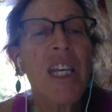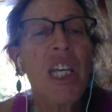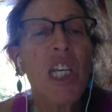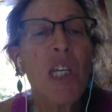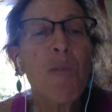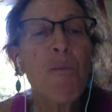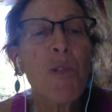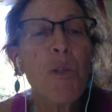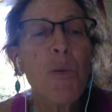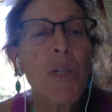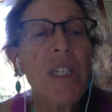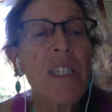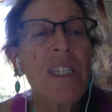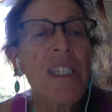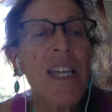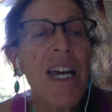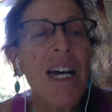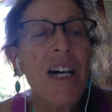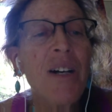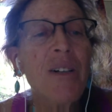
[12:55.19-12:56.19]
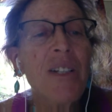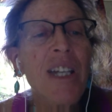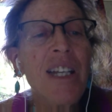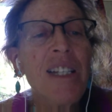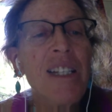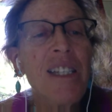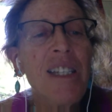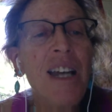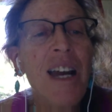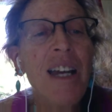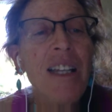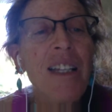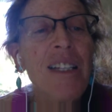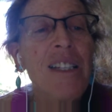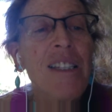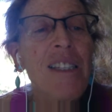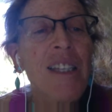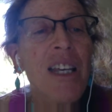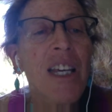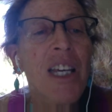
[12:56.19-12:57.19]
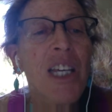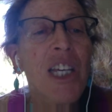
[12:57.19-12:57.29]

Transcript: in between sound and silence,